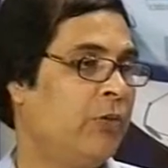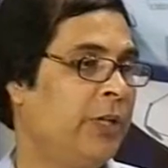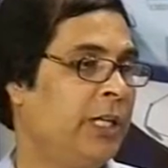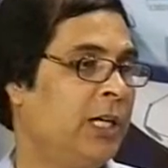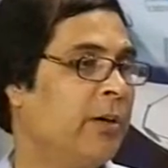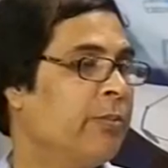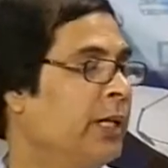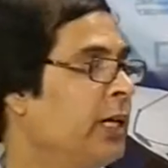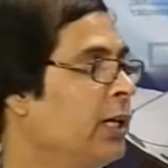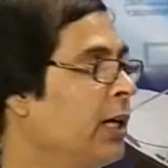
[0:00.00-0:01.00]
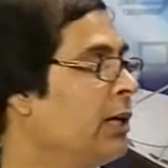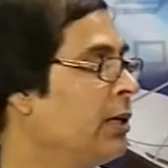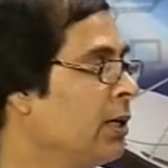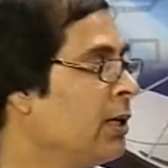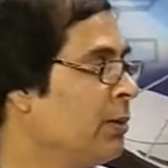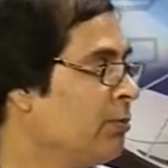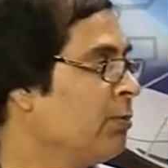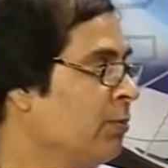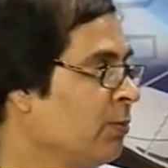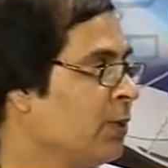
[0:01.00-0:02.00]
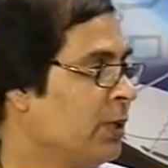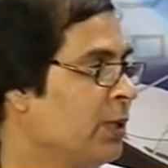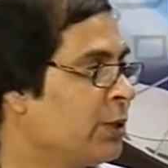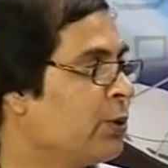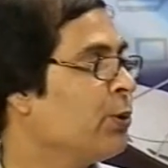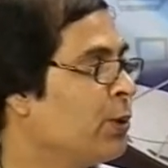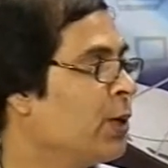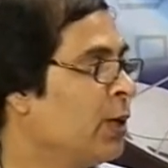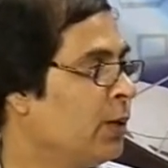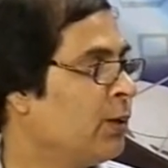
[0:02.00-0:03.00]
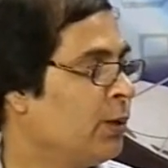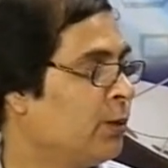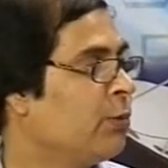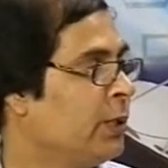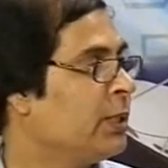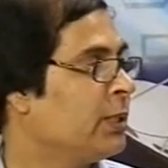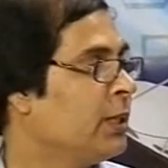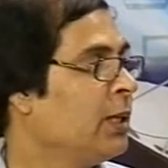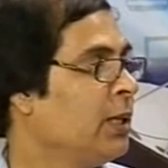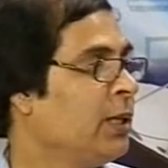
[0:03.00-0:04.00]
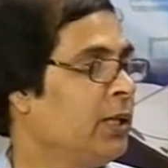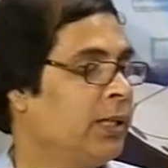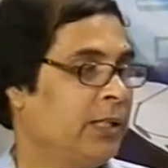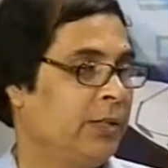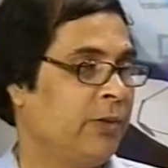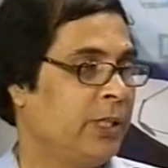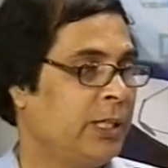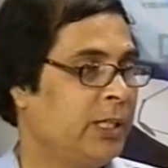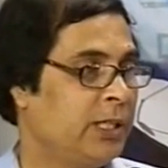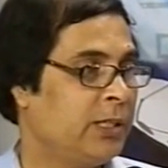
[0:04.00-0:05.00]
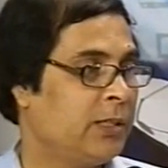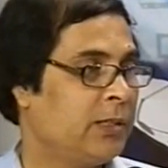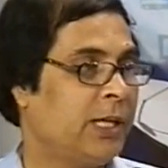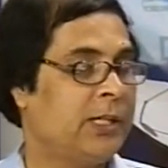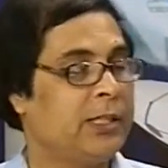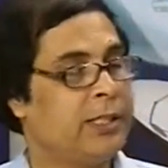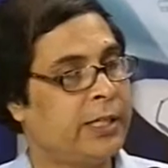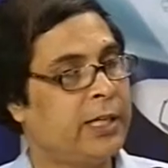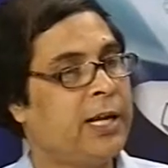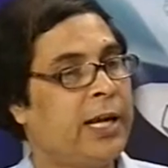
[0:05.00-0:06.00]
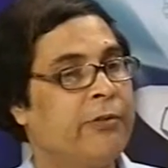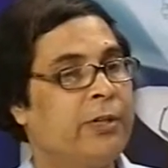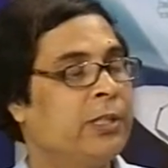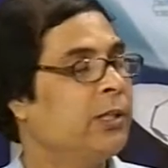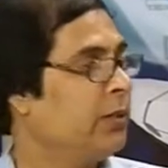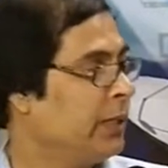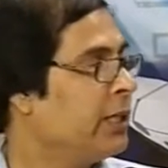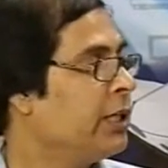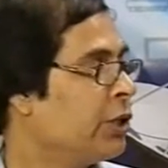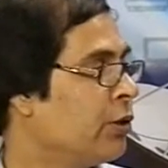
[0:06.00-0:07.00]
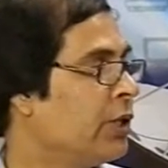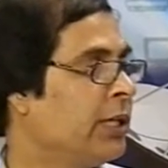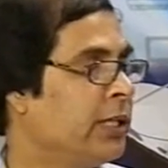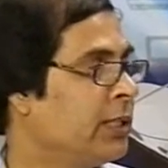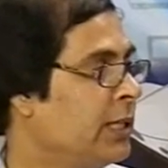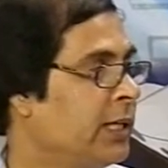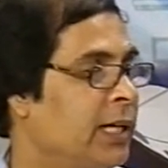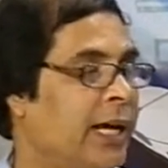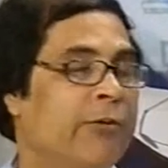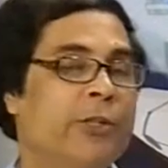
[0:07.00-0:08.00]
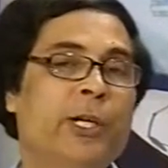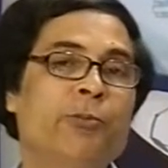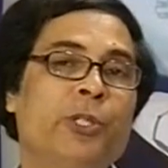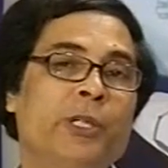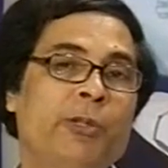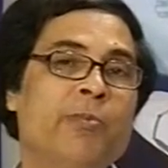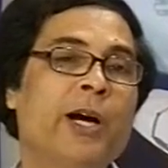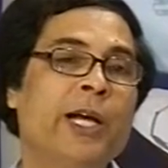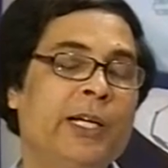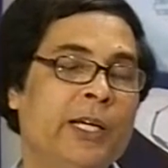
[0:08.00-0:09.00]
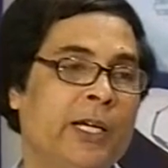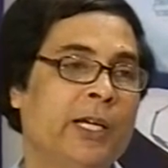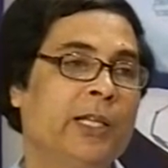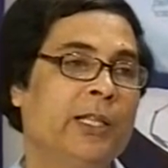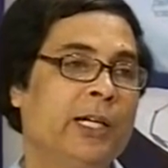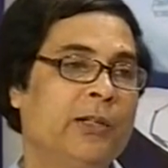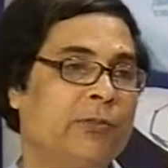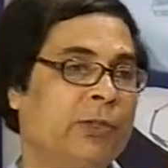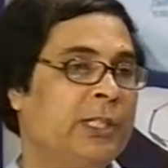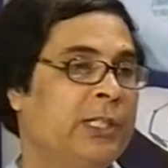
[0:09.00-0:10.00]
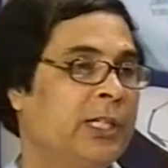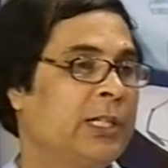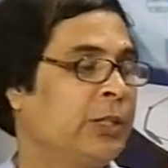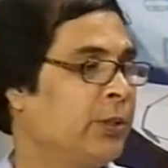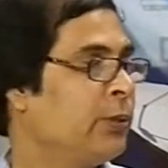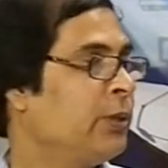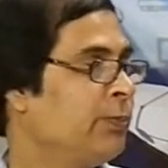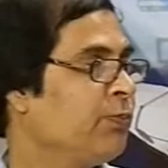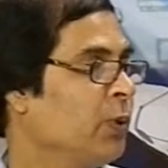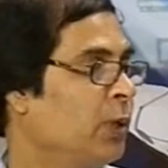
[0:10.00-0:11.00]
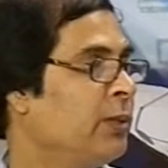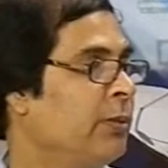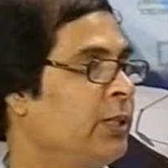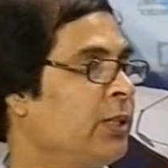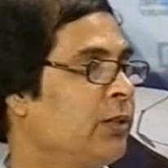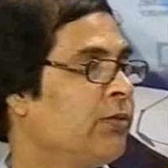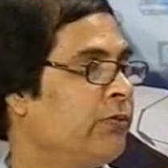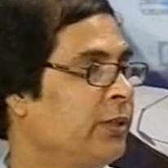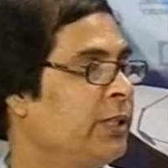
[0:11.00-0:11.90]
we comprehend and store words. See, one thing is that in second language, English or any other second language, you have to keep in mind that words are stored on the basis of